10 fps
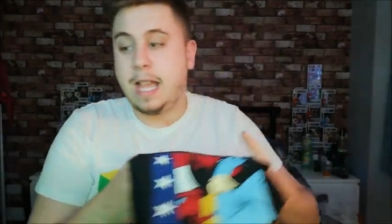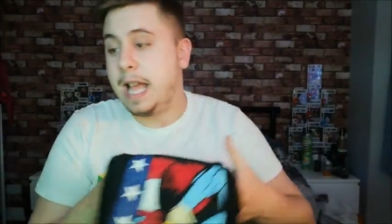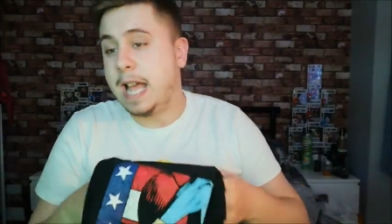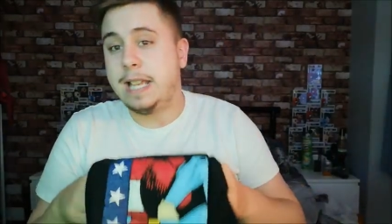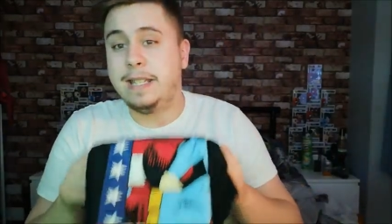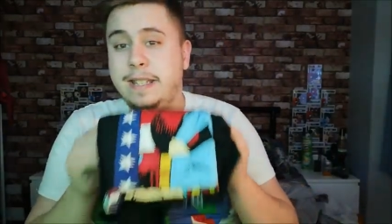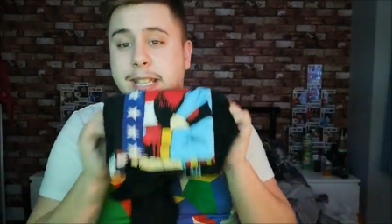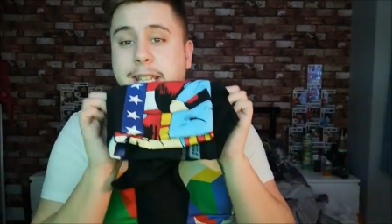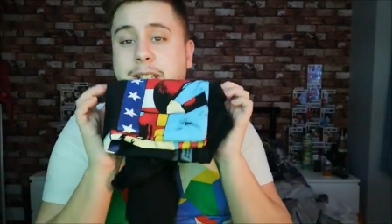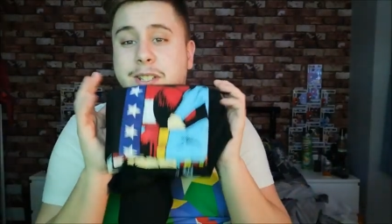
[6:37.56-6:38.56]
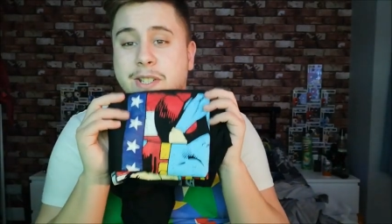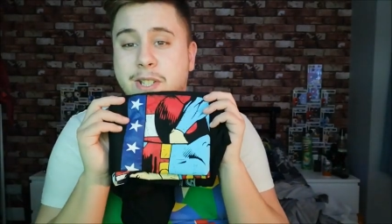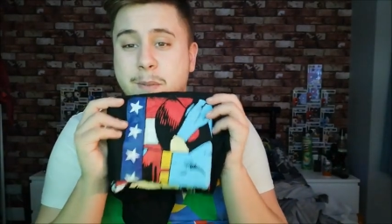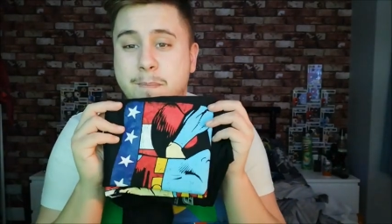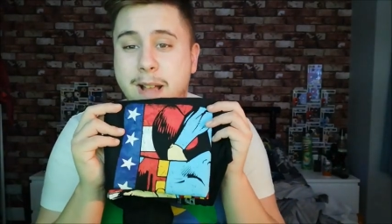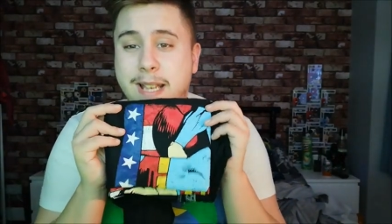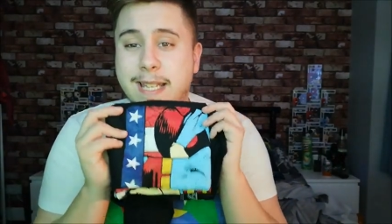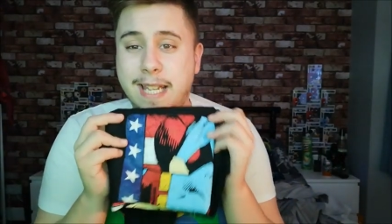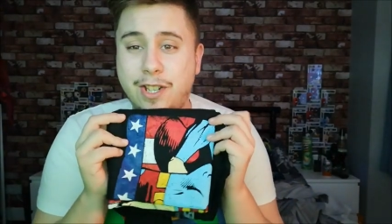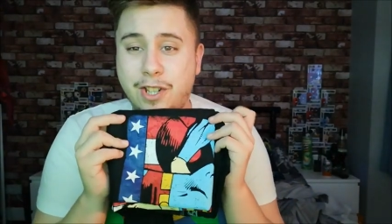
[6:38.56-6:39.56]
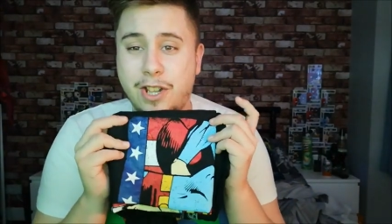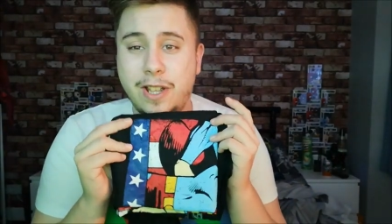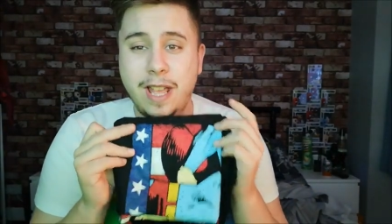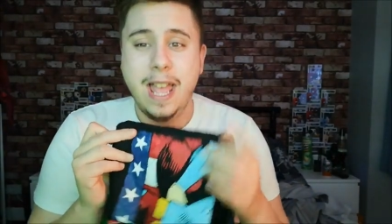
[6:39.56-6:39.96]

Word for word: and the Superman t-shirt.